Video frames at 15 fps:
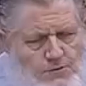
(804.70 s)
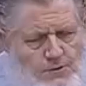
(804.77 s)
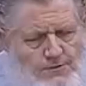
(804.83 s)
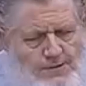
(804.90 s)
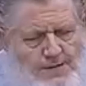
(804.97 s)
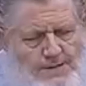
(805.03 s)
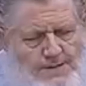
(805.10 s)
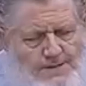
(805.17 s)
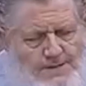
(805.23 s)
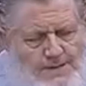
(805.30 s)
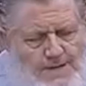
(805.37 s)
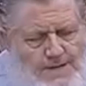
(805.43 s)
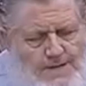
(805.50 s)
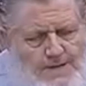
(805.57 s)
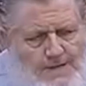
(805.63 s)
So the man
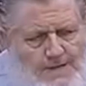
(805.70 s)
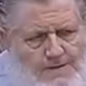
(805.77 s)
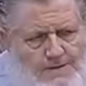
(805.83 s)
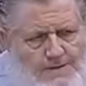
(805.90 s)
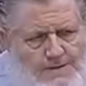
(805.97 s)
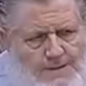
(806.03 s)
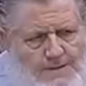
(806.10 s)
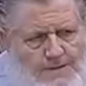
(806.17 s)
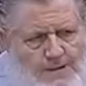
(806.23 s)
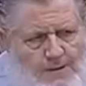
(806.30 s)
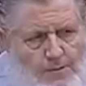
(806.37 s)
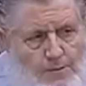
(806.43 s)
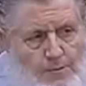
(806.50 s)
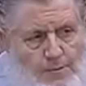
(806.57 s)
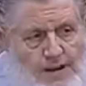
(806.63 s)
didn't say anything. He was sitting
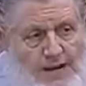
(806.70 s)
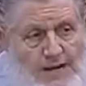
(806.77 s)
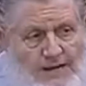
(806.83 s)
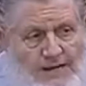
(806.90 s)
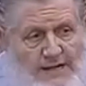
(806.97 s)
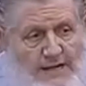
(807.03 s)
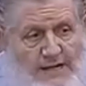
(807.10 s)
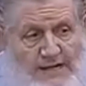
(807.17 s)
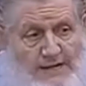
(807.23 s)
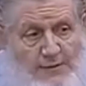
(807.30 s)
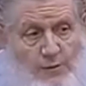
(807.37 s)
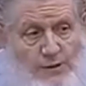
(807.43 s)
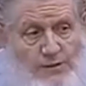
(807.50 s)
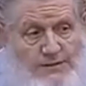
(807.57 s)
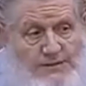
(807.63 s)
there, meaning that
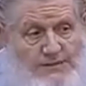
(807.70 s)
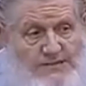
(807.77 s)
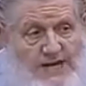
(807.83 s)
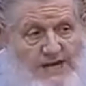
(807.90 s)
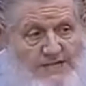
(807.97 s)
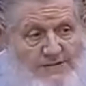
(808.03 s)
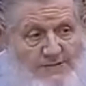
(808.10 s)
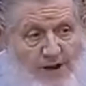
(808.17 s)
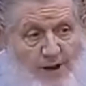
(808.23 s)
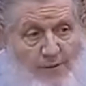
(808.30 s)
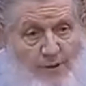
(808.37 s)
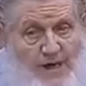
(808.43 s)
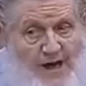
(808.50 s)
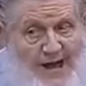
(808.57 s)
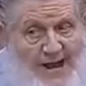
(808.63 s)
he wasn't
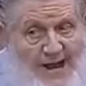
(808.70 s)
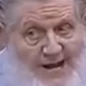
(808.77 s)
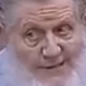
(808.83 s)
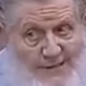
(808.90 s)
satisfied with that